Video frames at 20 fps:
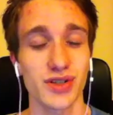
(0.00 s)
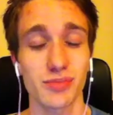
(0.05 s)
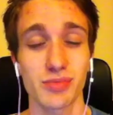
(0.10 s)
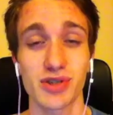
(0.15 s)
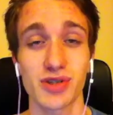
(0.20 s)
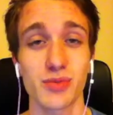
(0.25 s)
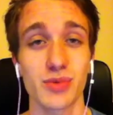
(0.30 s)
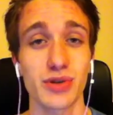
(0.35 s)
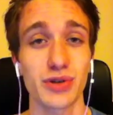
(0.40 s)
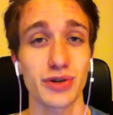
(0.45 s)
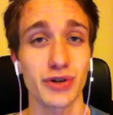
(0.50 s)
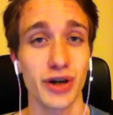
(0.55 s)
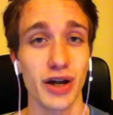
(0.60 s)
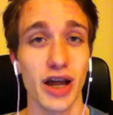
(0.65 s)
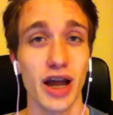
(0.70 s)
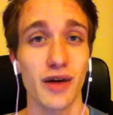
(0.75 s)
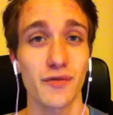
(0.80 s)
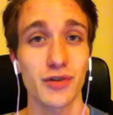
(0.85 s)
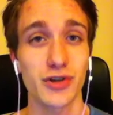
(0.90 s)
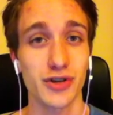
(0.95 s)
I'm assuming you're not
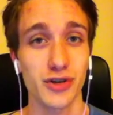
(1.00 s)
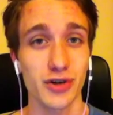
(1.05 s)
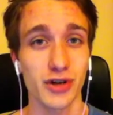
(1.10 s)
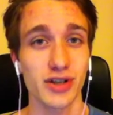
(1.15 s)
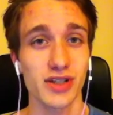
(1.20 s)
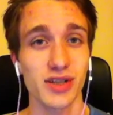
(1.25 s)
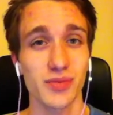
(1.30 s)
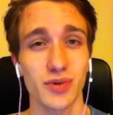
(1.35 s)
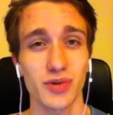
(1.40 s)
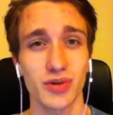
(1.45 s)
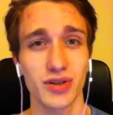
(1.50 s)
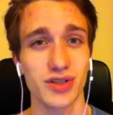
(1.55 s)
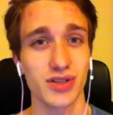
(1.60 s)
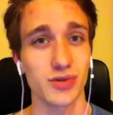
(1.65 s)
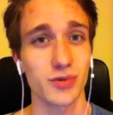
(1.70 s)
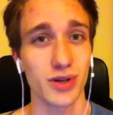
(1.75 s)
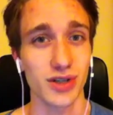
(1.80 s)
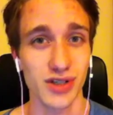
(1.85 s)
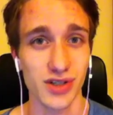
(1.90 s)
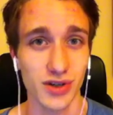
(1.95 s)
average, you're not typical because
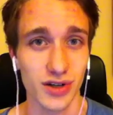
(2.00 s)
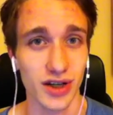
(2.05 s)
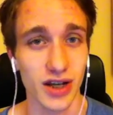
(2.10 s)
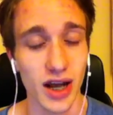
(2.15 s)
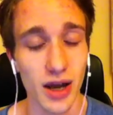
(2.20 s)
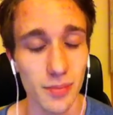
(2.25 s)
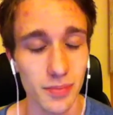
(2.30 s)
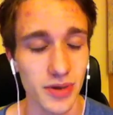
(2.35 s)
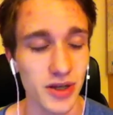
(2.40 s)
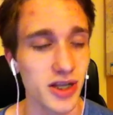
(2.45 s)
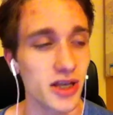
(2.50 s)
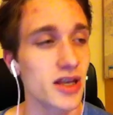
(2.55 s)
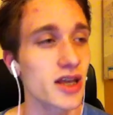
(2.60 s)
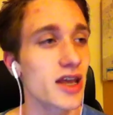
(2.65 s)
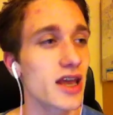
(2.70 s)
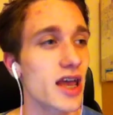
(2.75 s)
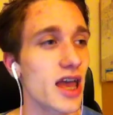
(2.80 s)
you want to start a company.